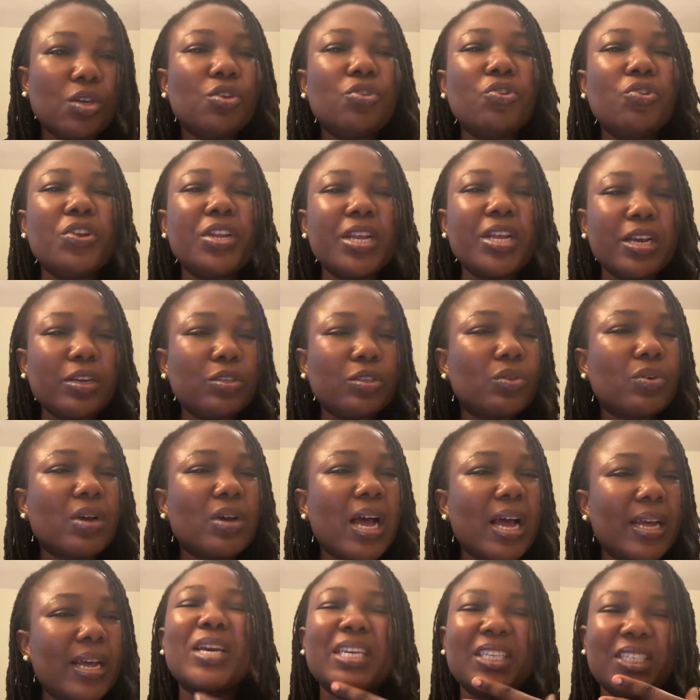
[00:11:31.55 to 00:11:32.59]
You need to
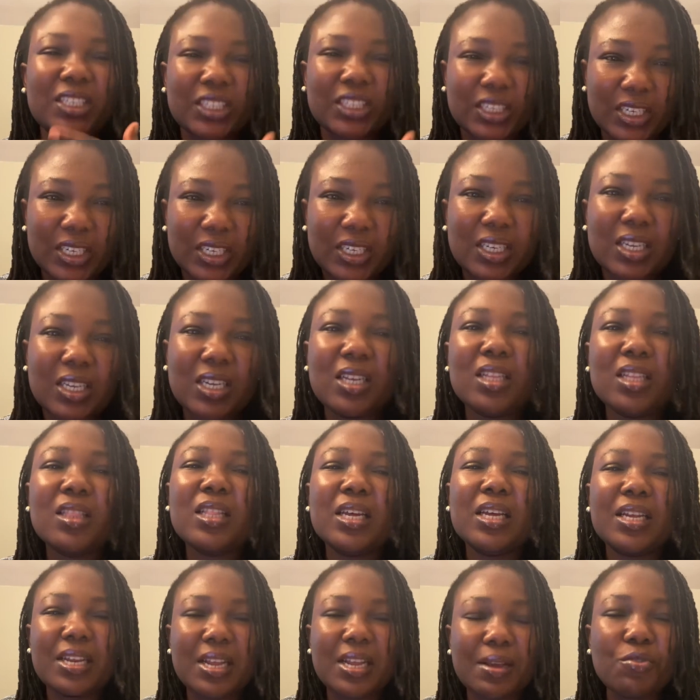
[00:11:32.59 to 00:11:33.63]
mention
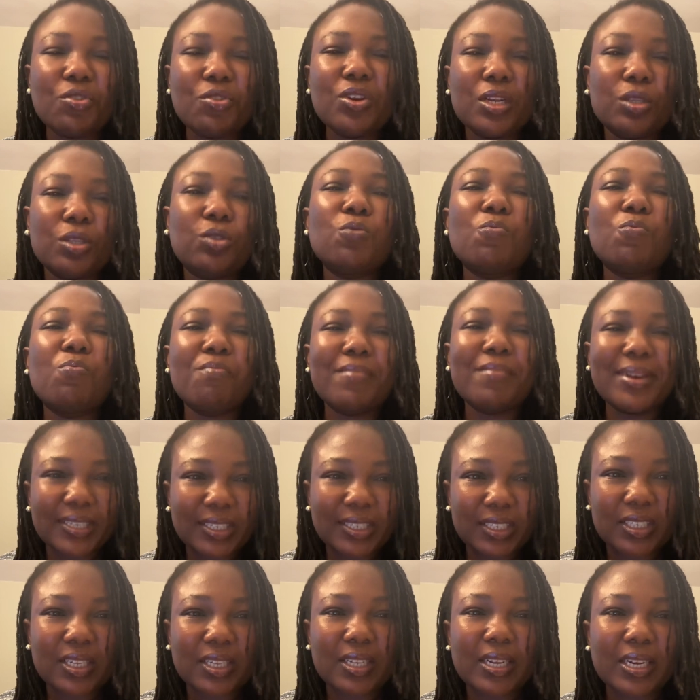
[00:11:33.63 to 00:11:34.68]
the name. You need to
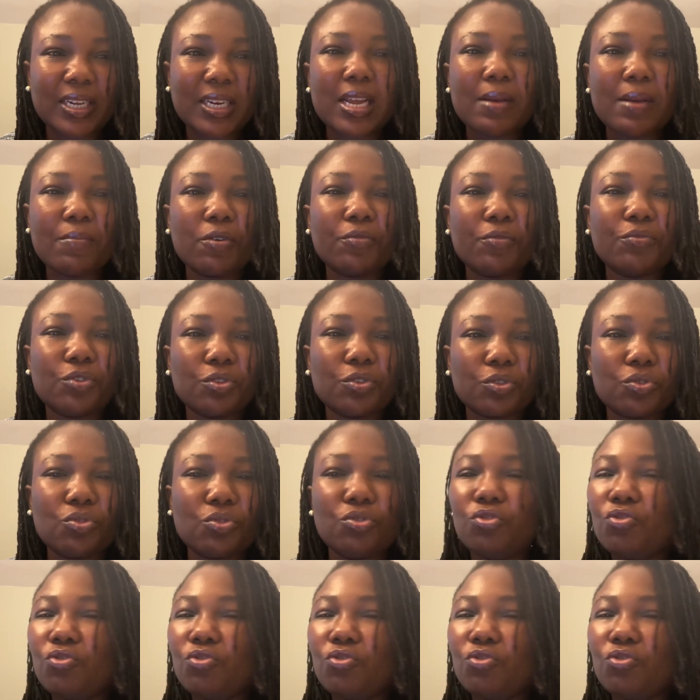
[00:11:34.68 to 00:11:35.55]
mention the name of your school.